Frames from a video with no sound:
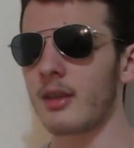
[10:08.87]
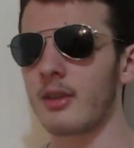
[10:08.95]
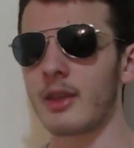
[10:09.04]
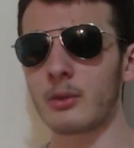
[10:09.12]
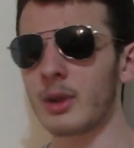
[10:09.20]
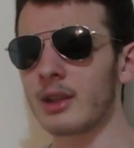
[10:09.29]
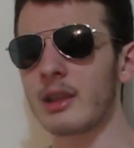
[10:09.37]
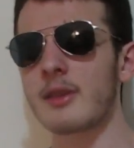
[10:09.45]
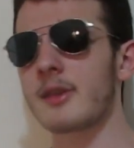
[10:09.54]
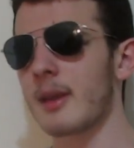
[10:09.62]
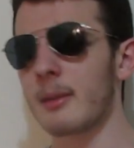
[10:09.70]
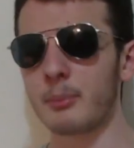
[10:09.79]
They're really
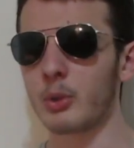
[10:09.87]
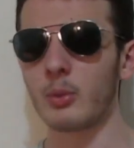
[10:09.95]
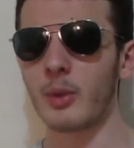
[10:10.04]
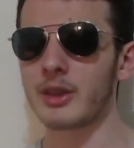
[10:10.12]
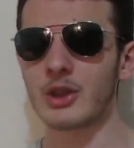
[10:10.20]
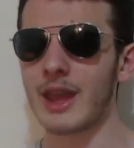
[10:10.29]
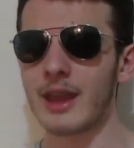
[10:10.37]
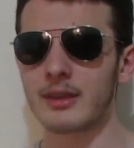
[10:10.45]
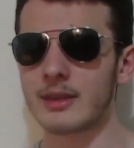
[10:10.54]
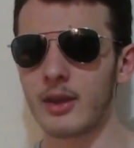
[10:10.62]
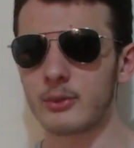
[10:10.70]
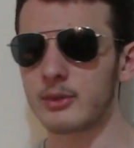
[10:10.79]
simple when you get
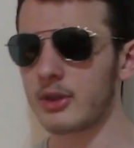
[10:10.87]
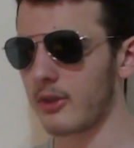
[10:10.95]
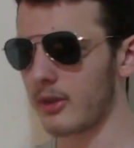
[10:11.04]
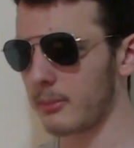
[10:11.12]
down to them.